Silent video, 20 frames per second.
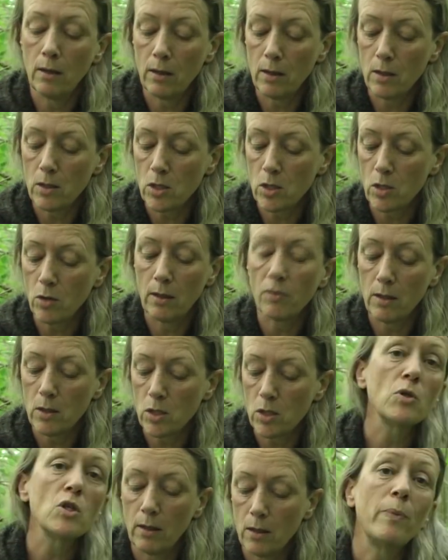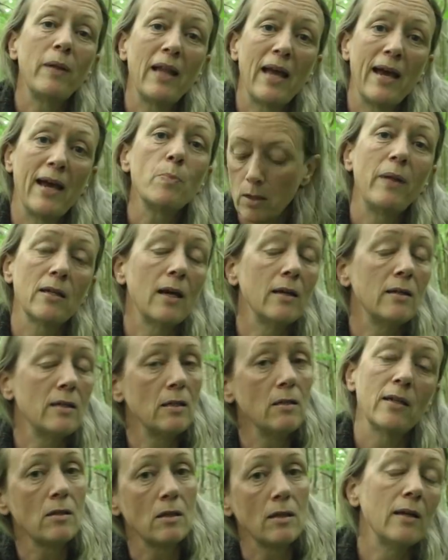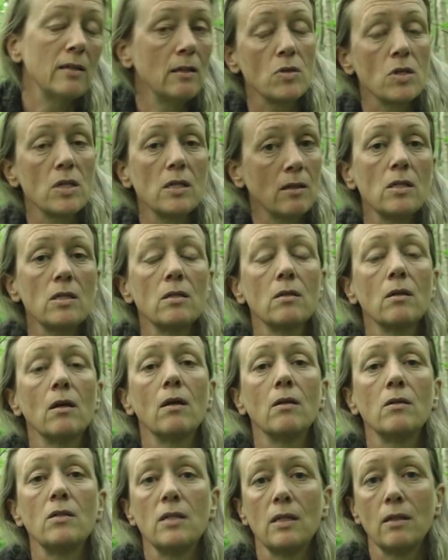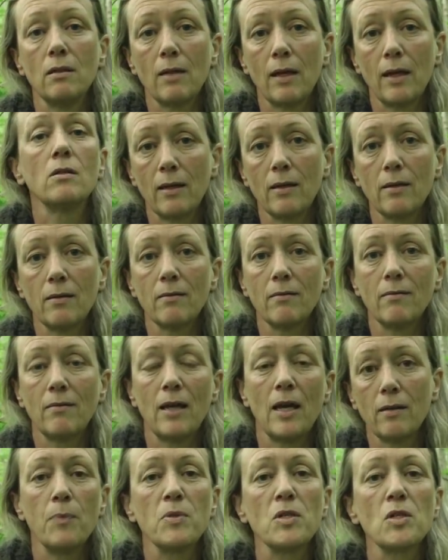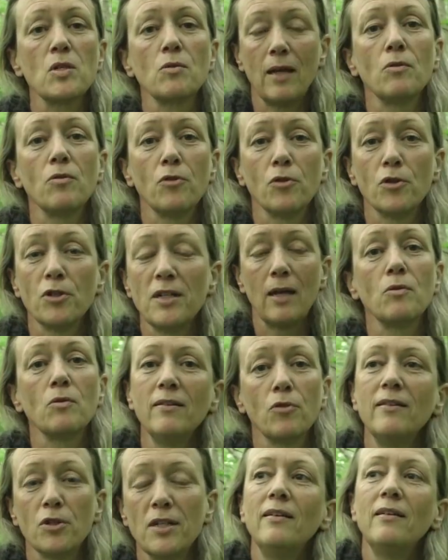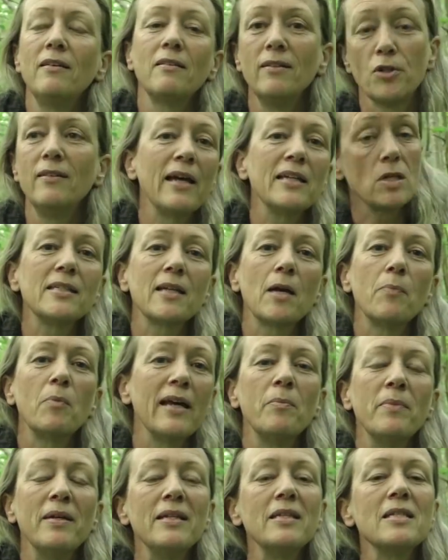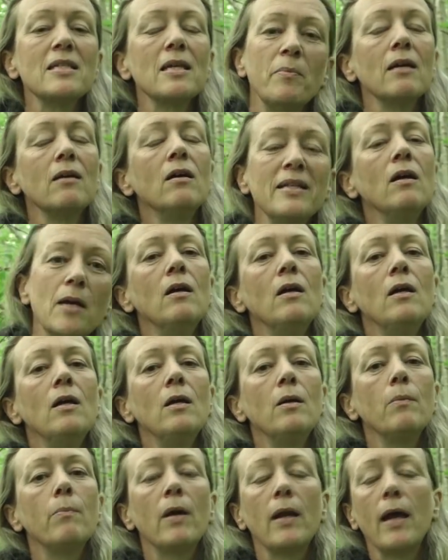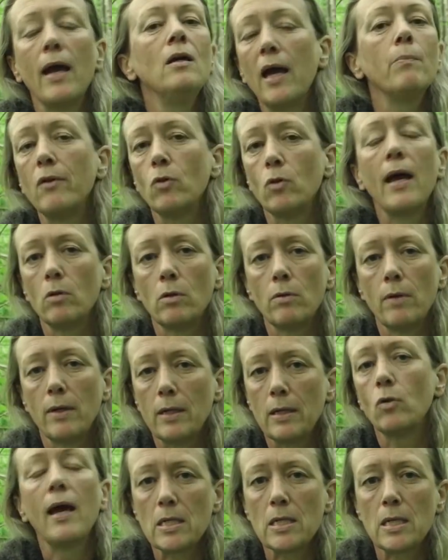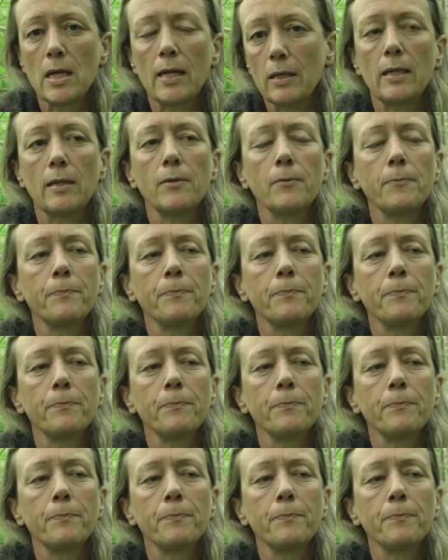So that was planned. I didn't announce it until like the episode 30, the last couple of minutes there, but I had already decided.